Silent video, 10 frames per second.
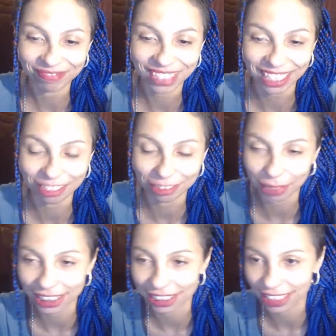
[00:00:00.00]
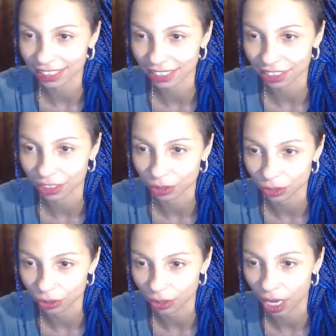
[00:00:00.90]
it gives me insight
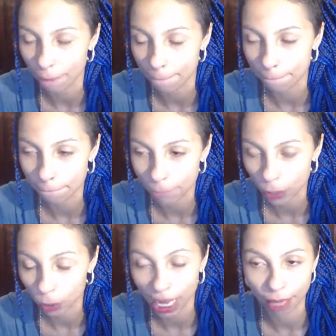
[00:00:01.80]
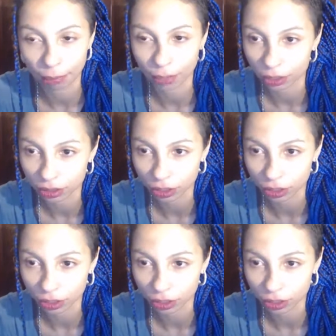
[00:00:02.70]
into who I am, and